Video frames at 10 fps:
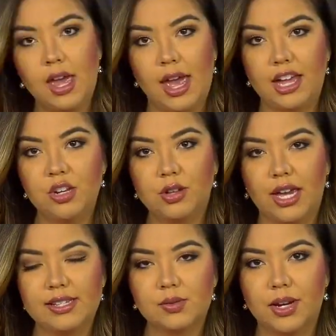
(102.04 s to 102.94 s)
And new
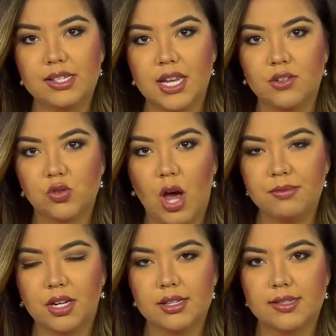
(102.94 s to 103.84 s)
case rates have dropped
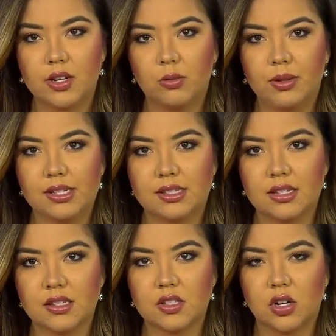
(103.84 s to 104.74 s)
considerably since
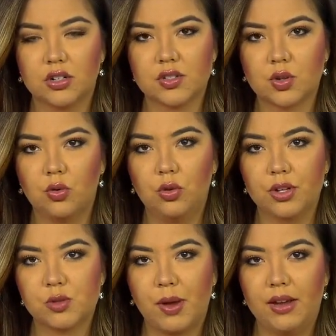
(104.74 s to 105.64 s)
the start of school,
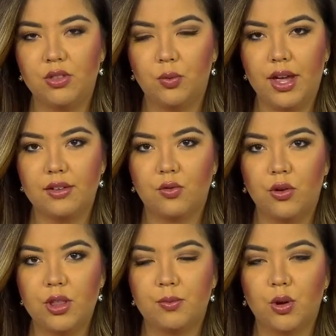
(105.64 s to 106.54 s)
which paved the way for
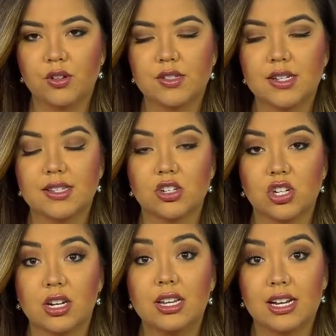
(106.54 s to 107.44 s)
the board's
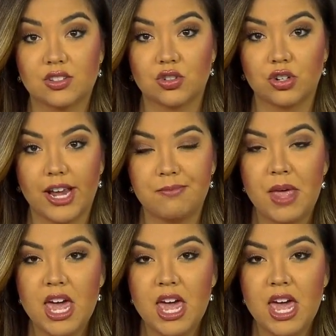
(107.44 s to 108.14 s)
decision yesterday.